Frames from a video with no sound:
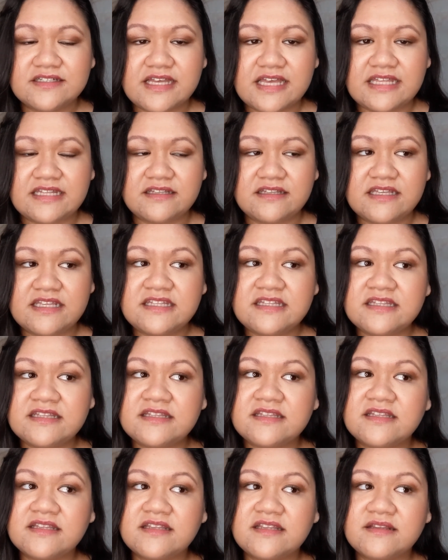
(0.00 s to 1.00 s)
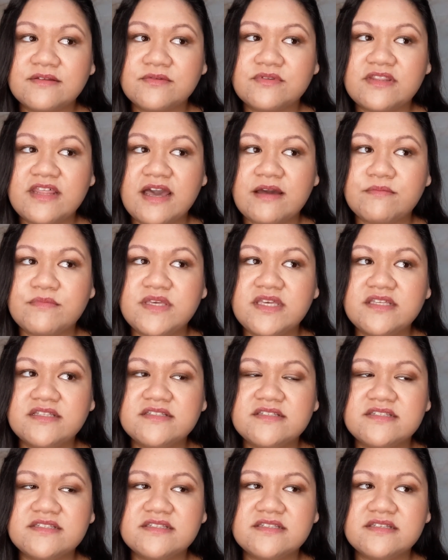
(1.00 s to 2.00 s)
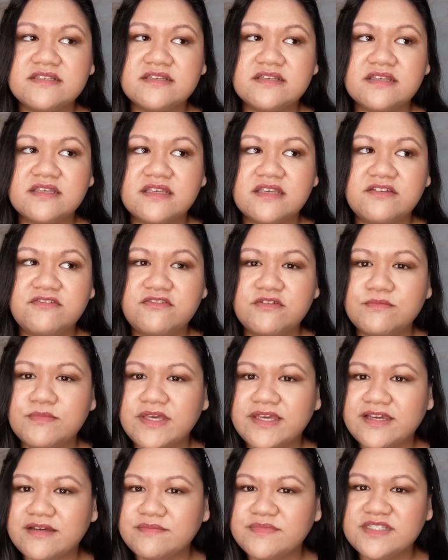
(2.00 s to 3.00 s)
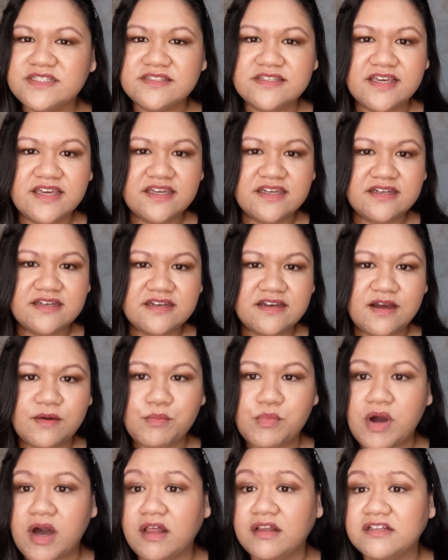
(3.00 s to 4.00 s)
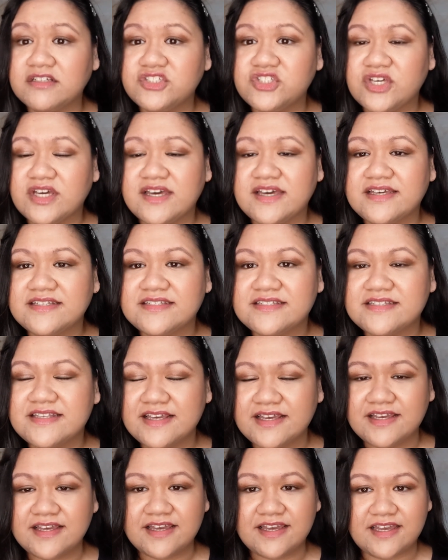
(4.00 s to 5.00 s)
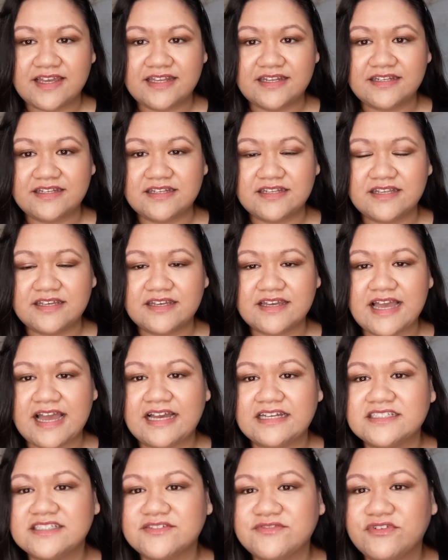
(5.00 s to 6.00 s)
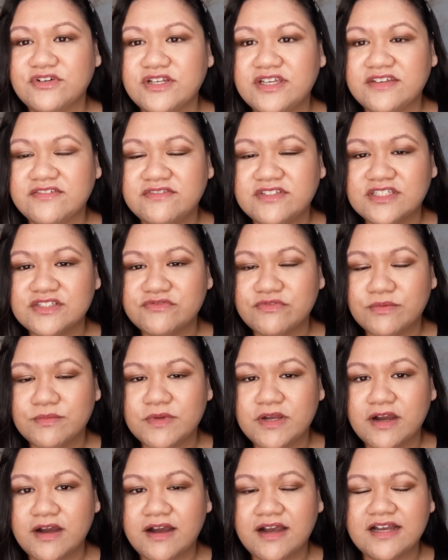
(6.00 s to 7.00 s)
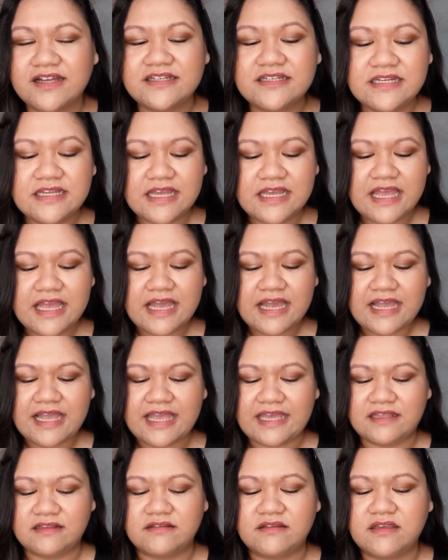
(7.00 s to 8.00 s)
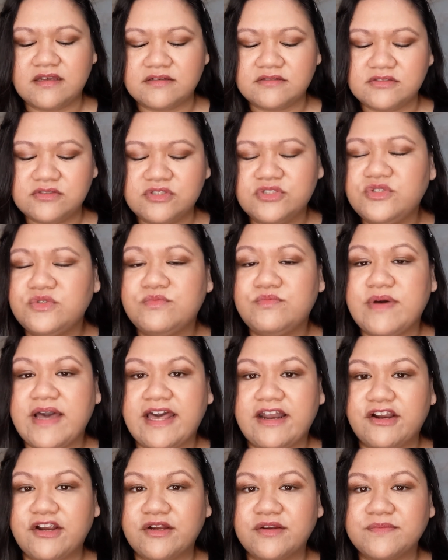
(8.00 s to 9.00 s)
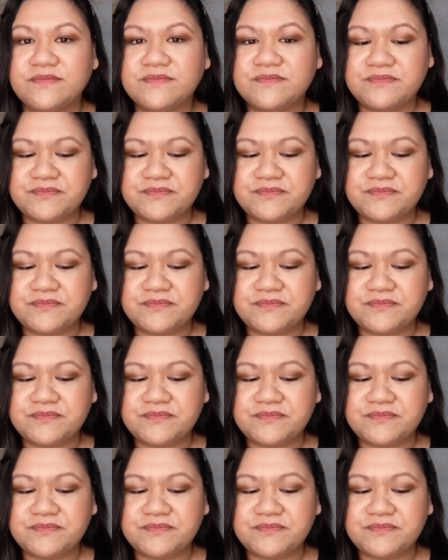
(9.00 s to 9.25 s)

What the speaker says: And in that means if you make a mistake, apologize and ask forgiveness from God and do better.